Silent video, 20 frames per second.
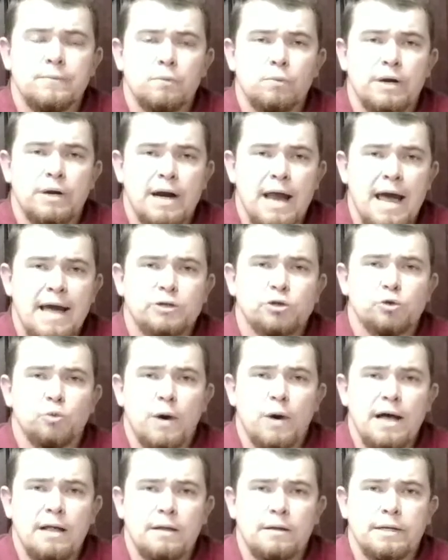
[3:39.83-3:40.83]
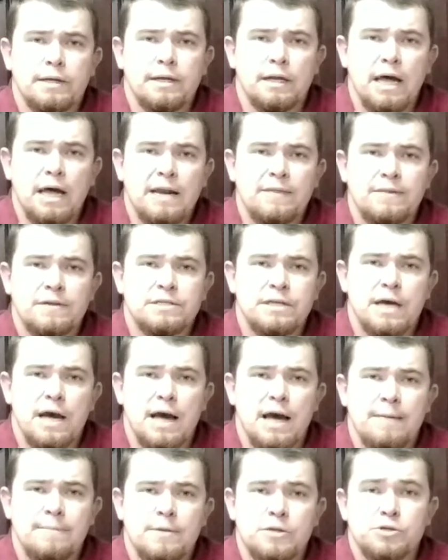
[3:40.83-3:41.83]
when in actuality, a lot of the
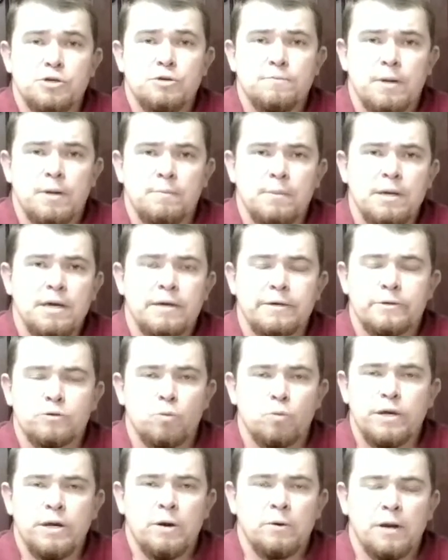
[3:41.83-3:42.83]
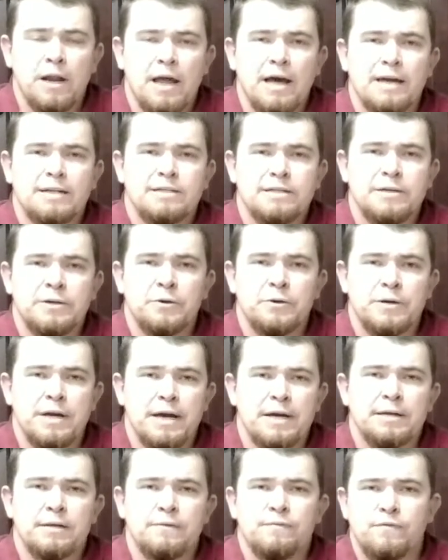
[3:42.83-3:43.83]
time as human beings, we don't like to hear
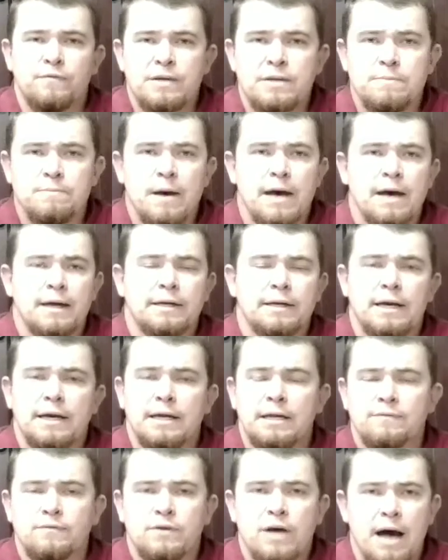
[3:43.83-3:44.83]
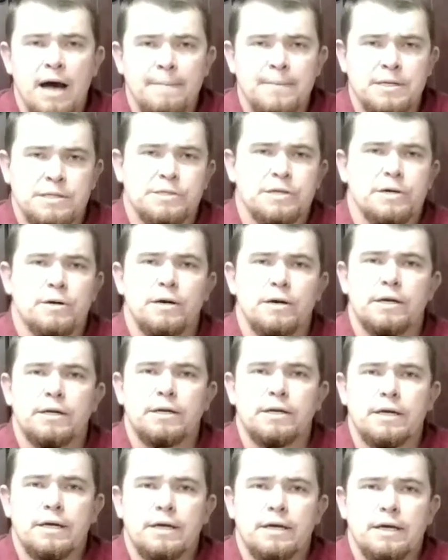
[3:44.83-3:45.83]
negative feedback, negative commentary.
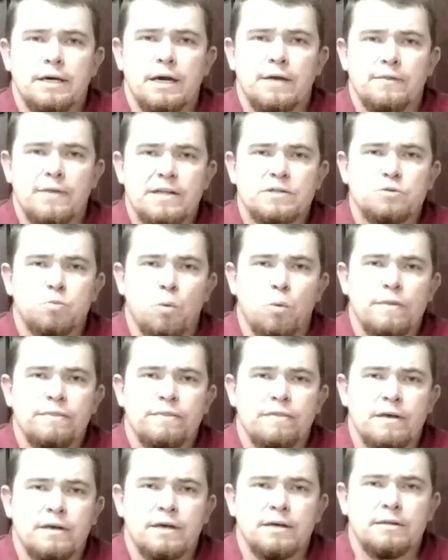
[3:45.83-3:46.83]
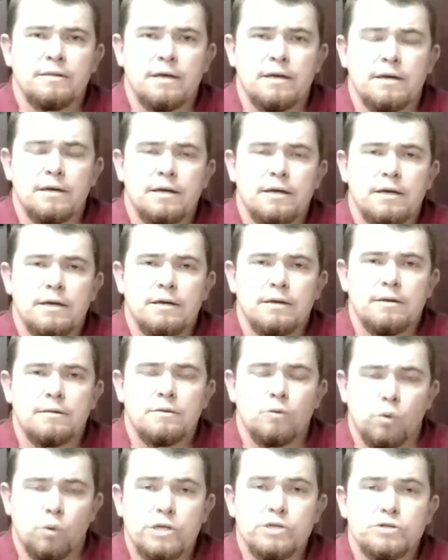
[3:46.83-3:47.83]
And that's one thing that
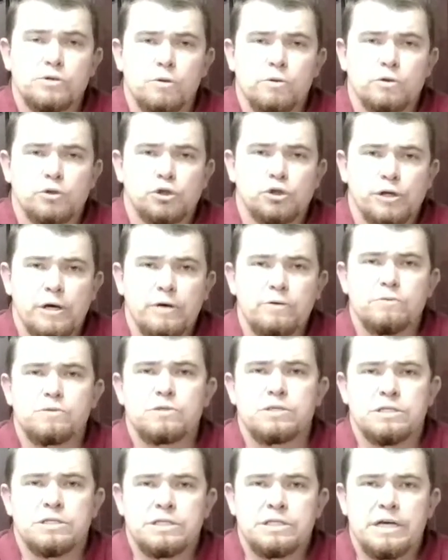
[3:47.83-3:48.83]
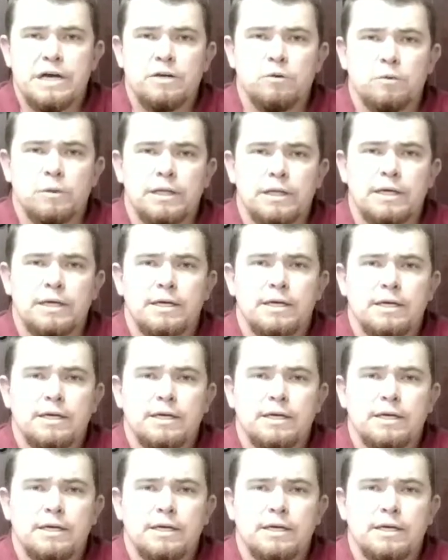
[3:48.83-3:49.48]
the research shows continually,